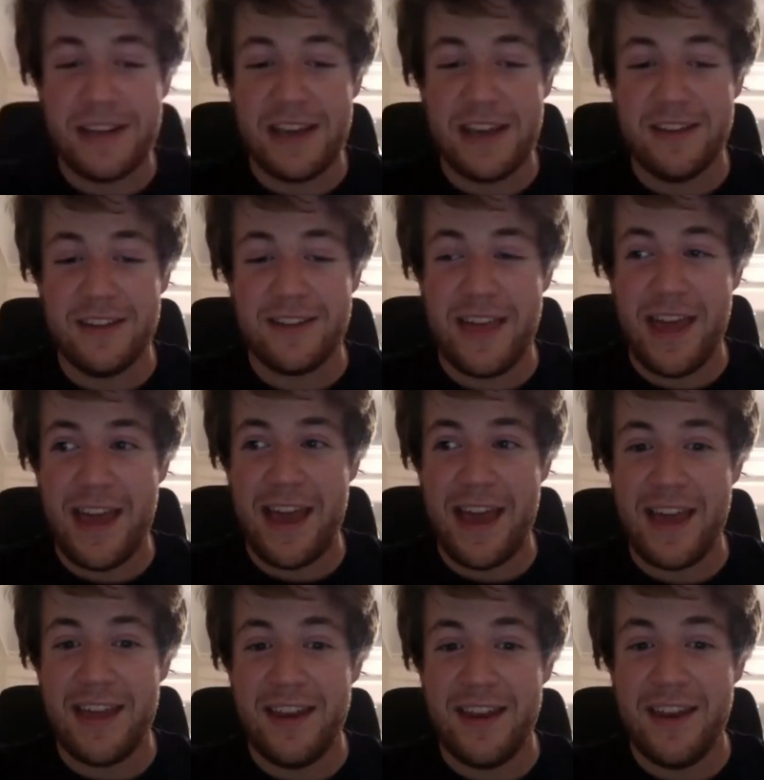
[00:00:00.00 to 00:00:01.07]
is
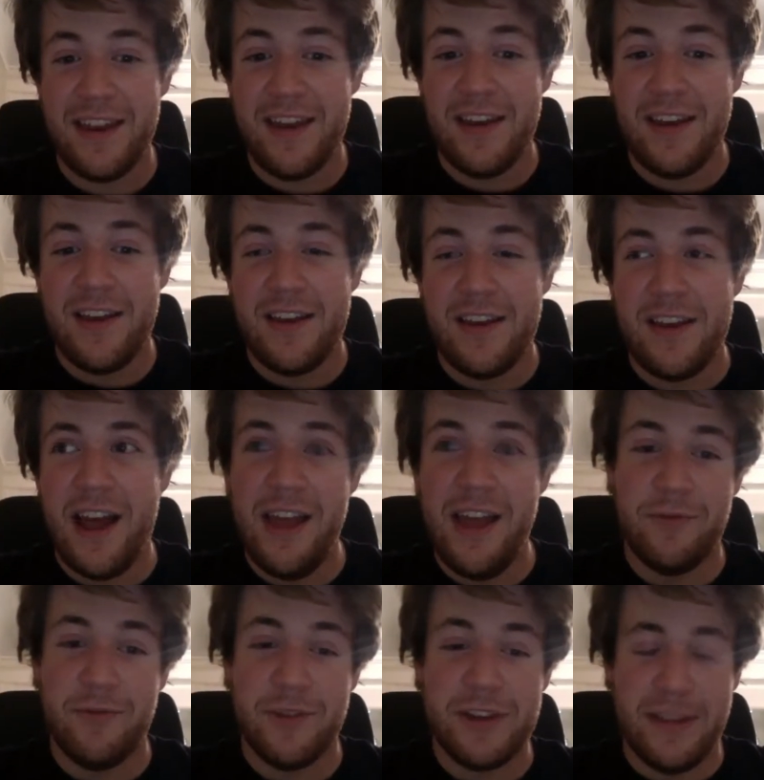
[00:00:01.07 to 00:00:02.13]
that I
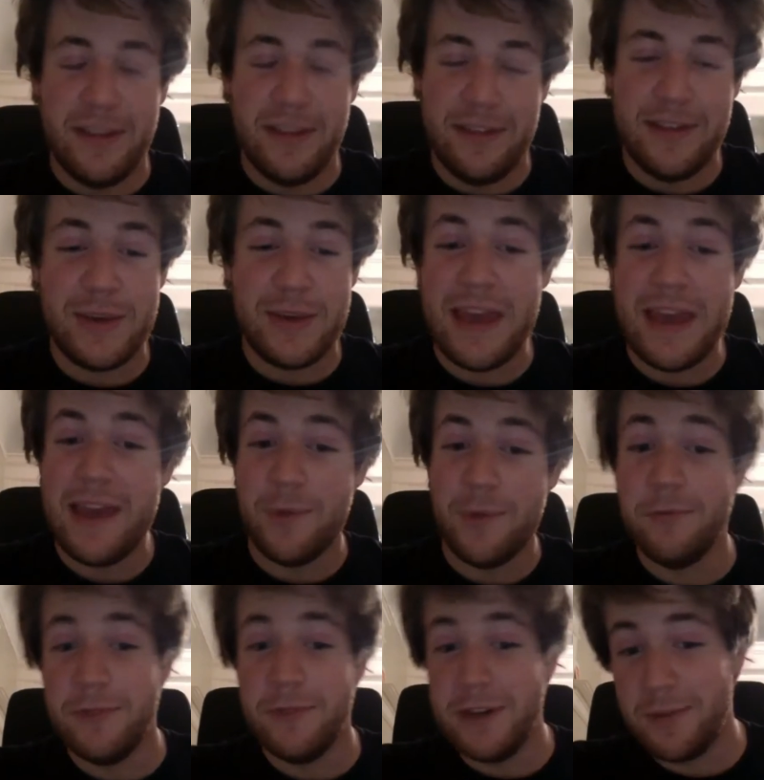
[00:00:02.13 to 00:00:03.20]
recently became
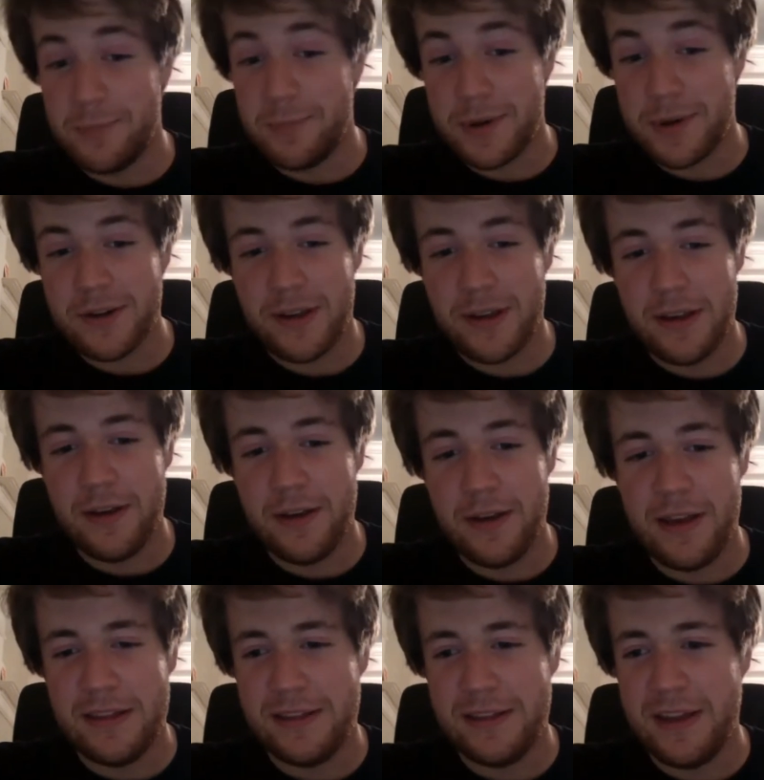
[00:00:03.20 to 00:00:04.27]
a real person
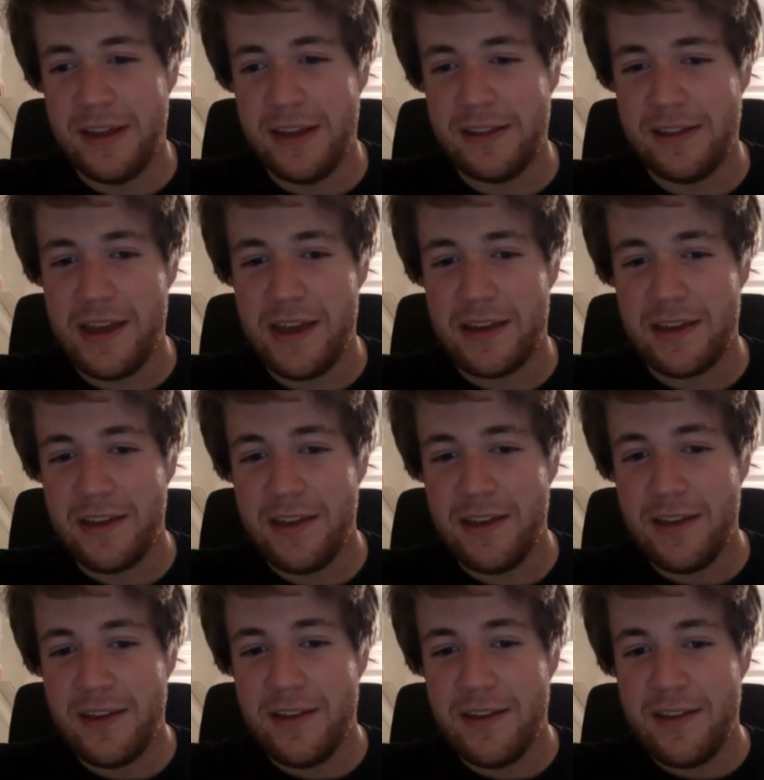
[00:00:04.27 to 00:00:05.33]
in that like
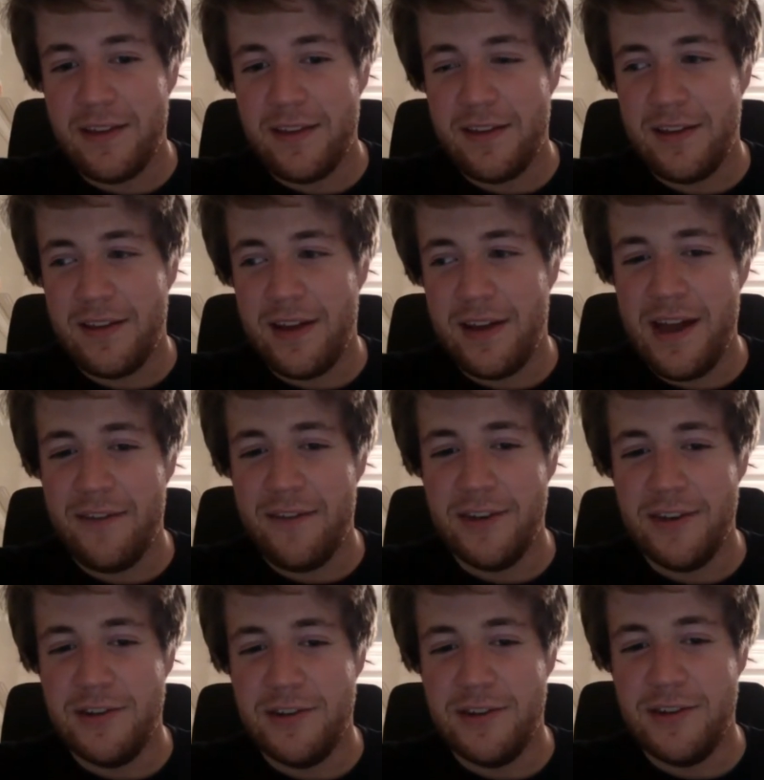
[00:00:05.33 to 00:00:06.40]
I have a
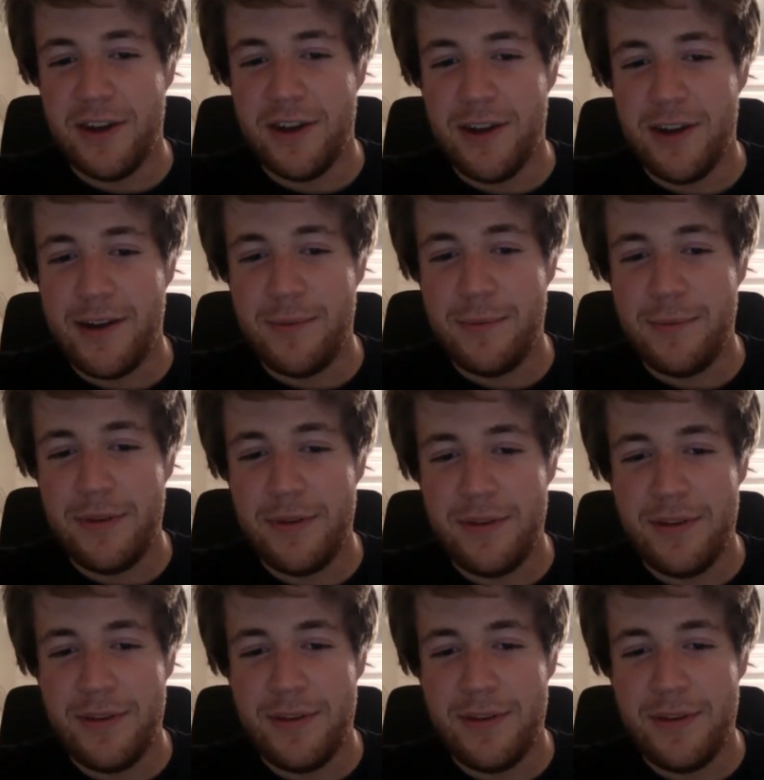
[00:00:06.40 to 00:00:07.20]
job